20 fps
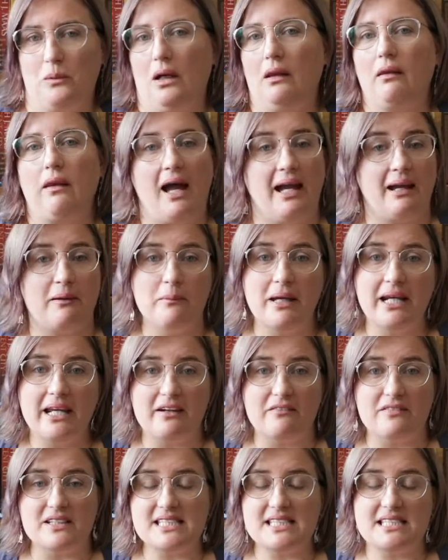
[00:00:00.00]
like many
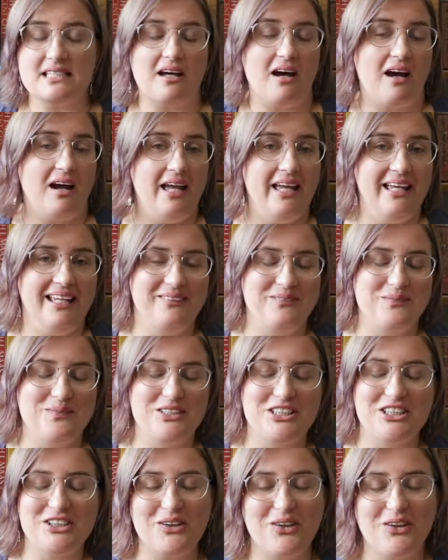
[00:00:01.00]
of us, I'm
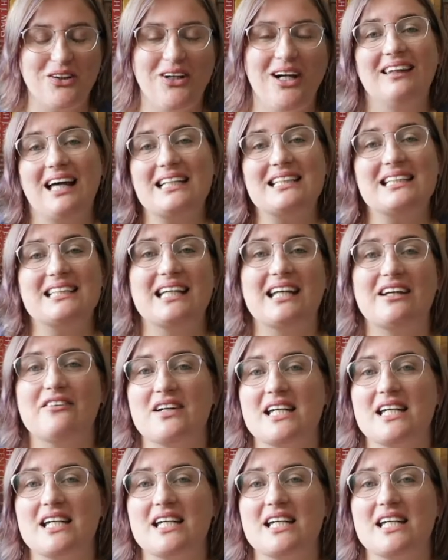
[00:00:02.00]
sure, like to think of